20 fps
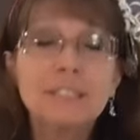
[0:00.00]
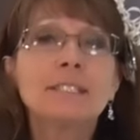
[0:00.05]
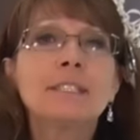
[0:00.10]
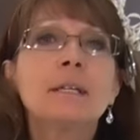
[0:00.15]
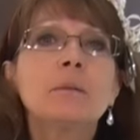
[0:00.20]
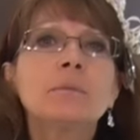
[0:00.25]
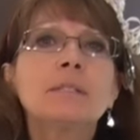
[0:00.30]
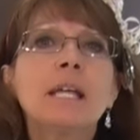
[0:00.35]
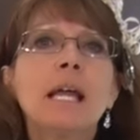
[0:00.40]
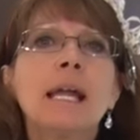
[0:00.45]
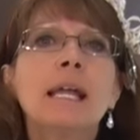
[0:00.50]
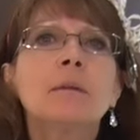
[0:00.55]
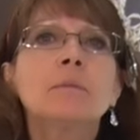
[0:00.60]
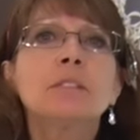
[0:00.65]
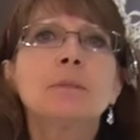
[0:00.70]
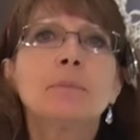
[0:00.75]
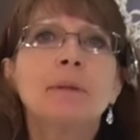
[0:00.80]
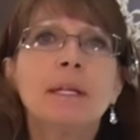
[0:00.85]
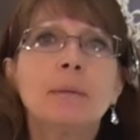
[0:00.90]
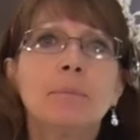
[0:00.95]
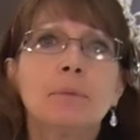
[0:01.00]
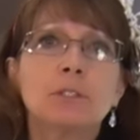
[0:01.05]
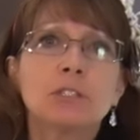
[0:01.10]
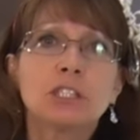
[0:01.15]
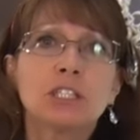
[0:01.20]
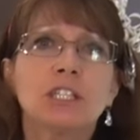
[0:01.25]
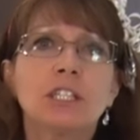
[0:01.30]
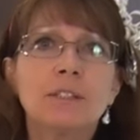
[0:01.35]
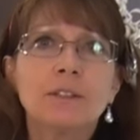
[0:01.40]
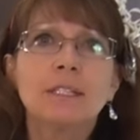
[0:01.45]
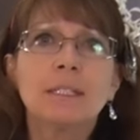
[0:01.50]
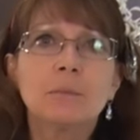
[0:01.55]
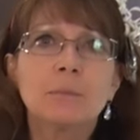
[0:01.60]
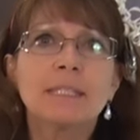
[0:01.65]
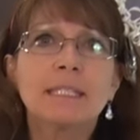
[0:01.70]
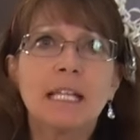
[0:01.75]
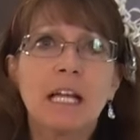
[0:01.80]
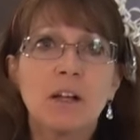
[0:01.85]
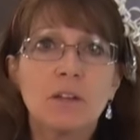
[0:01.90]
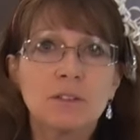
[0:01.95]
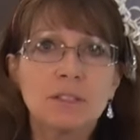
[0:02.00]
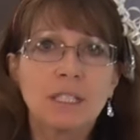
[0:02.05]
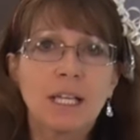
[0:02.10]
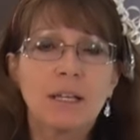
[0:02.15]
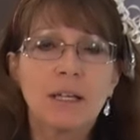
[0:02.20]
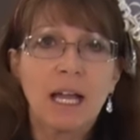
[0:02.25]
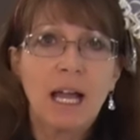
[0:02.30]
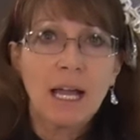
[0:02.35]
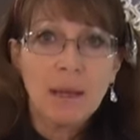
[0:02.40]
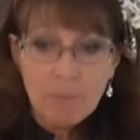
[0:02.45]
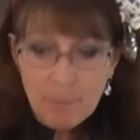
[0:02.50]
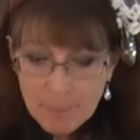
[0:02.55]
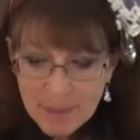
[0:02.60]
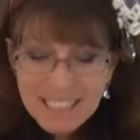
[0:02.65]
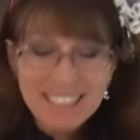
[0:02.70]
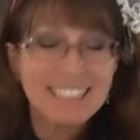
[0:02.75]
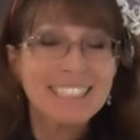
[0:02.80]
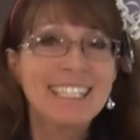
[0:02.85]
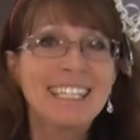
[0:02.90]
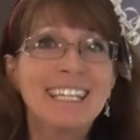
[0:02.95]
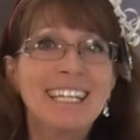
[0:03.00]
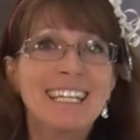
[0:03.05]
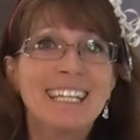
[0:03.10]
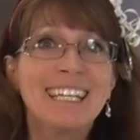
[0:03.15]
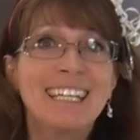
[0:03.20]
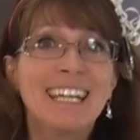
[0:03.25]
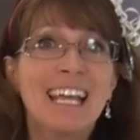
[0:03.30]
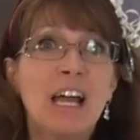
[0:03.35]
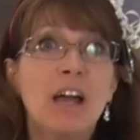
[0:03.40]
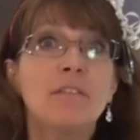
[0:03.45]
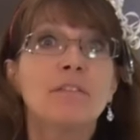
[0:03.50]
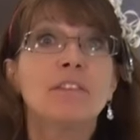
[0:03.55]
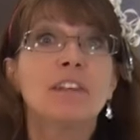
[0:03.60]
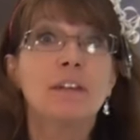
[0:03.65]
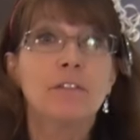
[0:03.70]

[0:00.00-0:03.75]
sometimes people cheat themselves on mixing it enough.